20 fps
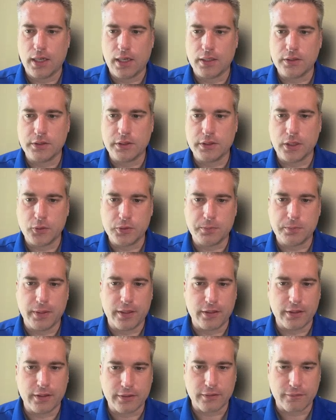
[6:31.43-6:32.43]
Joe's
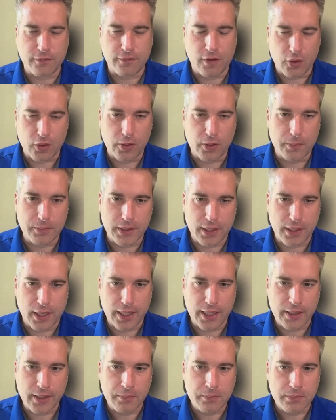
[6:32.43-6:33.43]
better at the follow-up than I
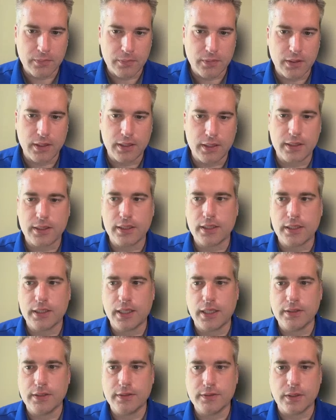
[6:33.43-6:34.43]
am.
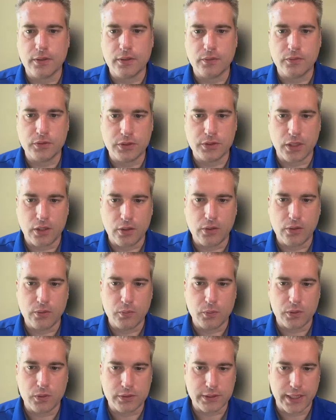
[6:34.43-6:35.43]
And so Joe
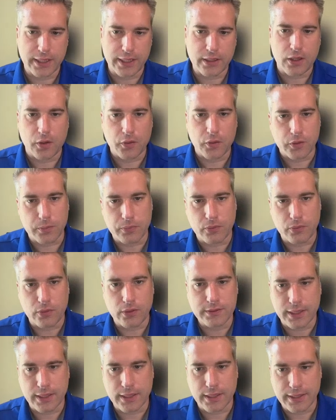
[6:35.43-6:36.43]
will take all the
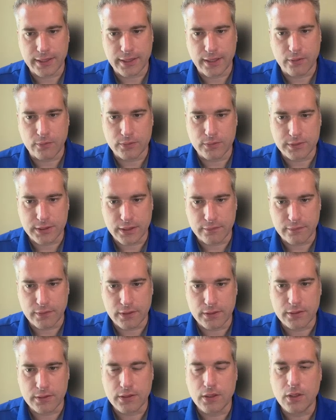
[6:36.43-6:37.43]
points I was
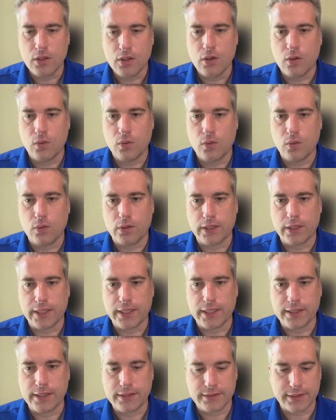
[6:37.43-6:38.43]
given or
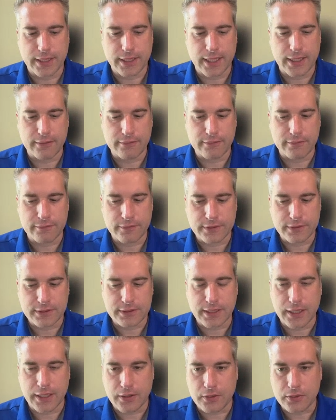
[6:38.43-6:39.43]
any kind of
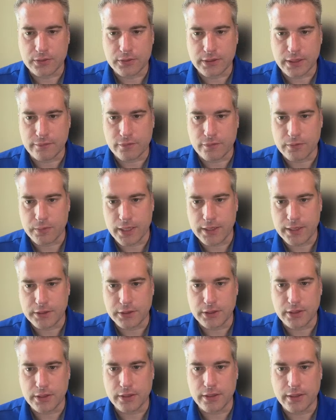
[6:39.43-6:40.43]
sales
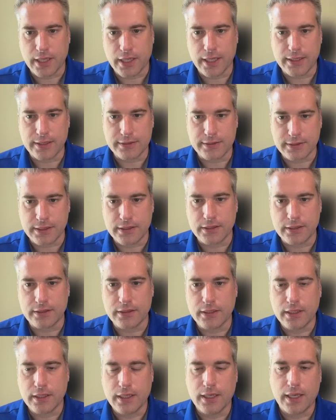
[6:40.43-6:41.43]
information that is needed,
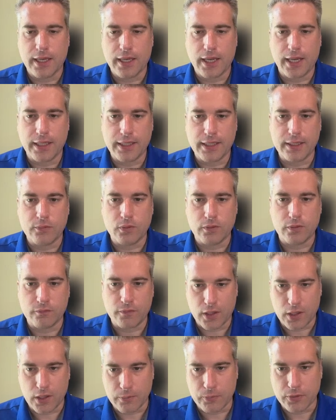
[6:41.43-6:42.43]
and he will
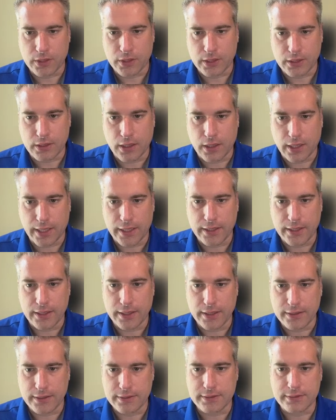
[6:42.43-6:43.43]
follow up with the client
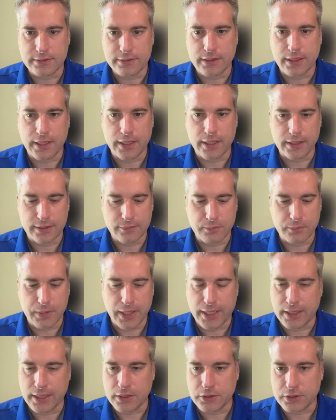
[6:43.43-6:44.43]
and
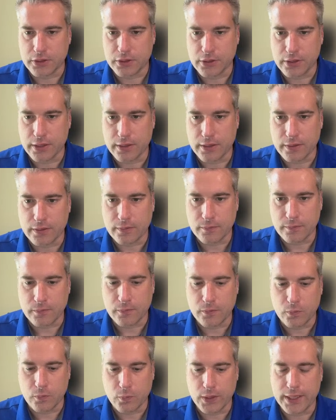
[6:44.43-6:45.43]
making sure that
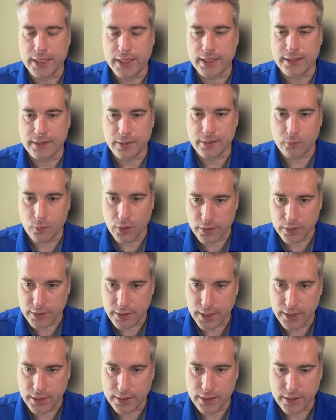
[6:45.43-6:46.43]
we get them what
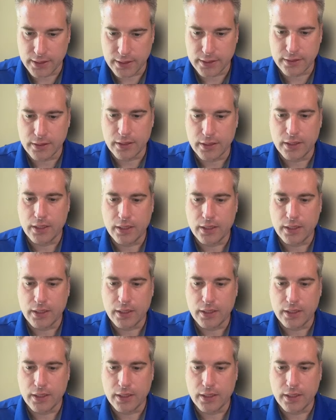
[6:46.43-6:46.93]
they need